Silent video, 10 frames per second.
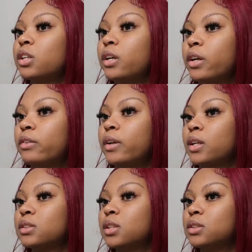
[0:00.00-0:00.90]
her
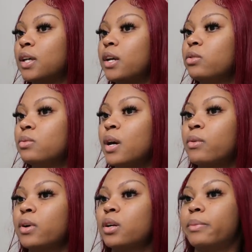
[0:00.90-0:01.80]
earrings because I do
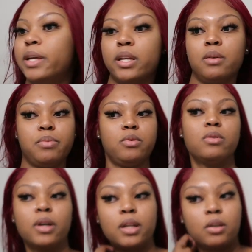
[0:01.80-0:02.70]
not want her to be in the
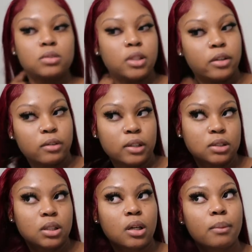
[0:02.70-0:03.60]
pool and those earrings
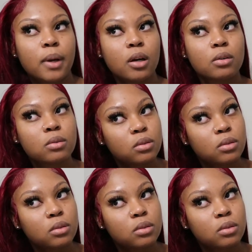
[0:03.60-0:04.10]
to come out.